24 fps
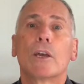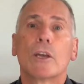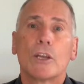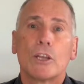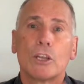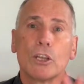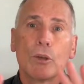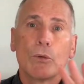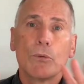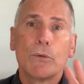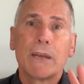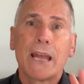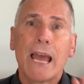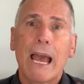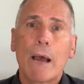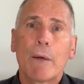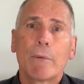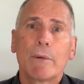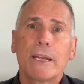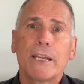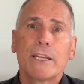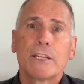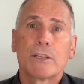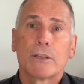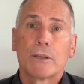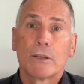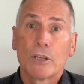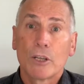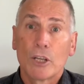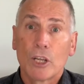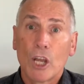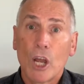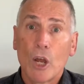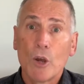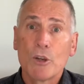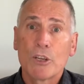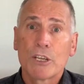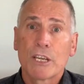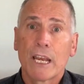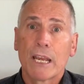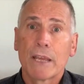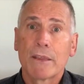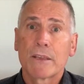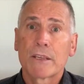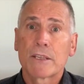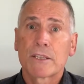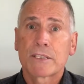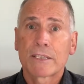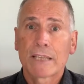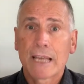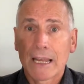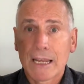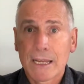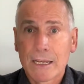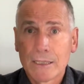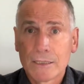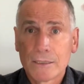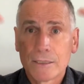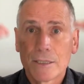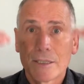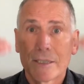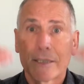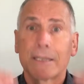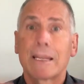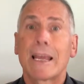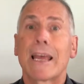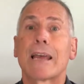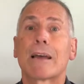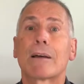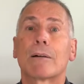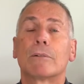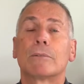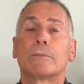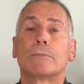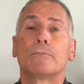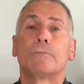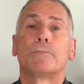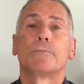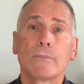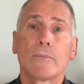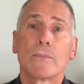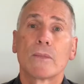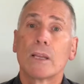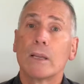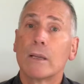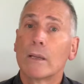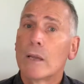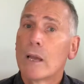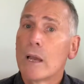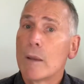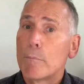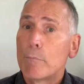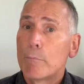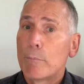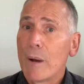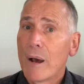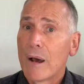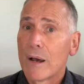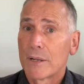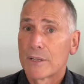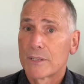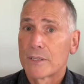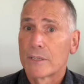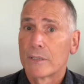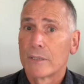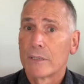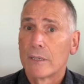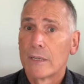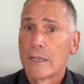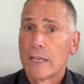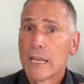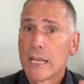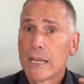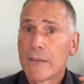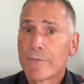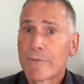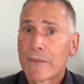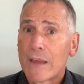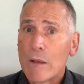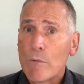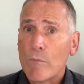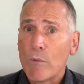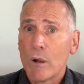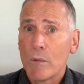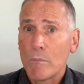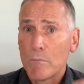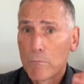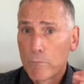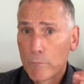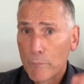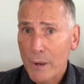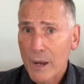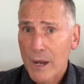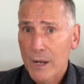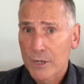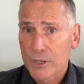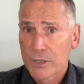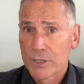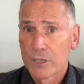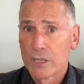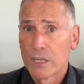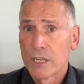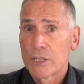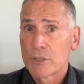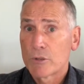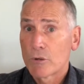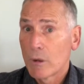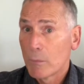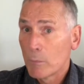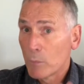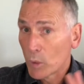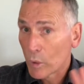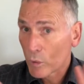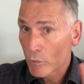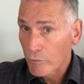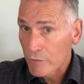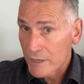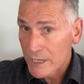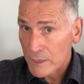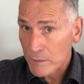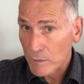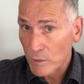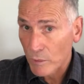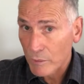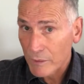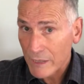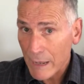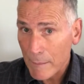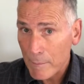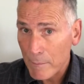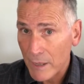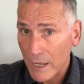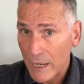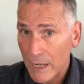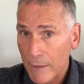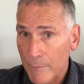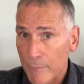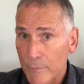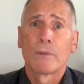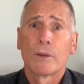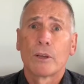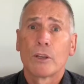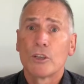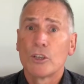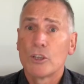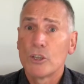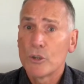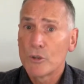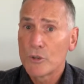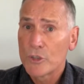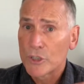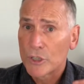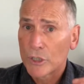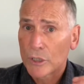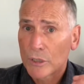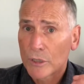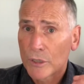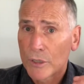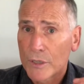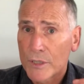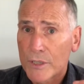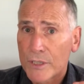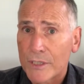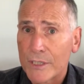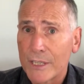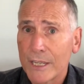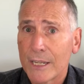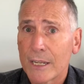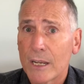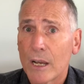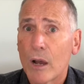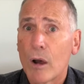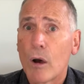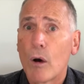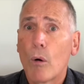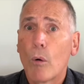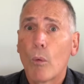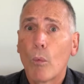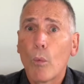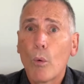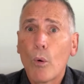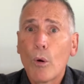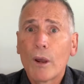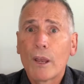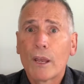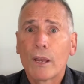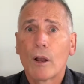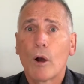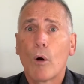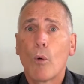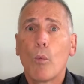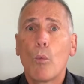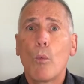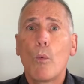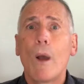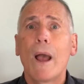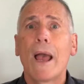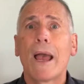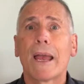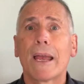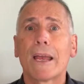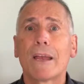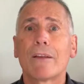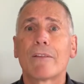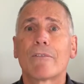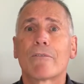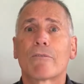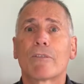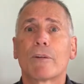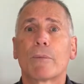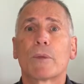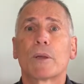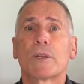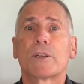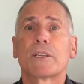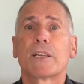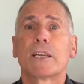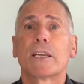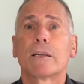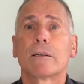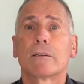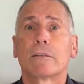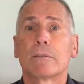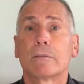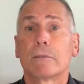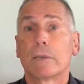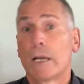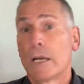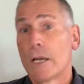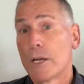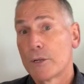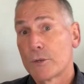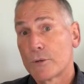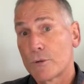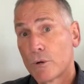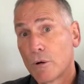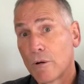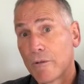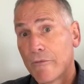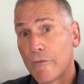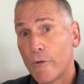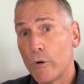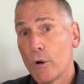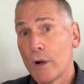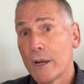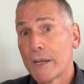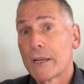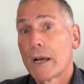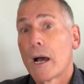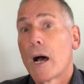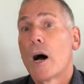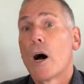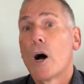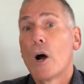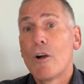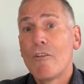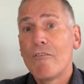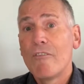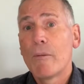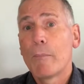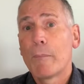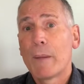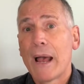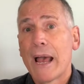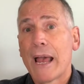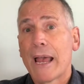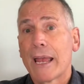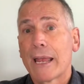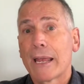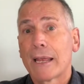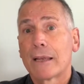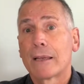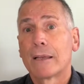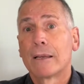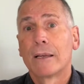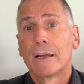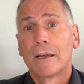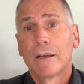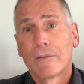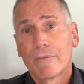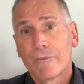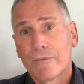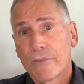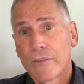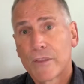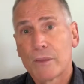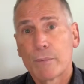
you now need to negotiate the seller down. But if they won't budge to a more reasonable number, you should consider walking away from the deal, to avoid overpaying for the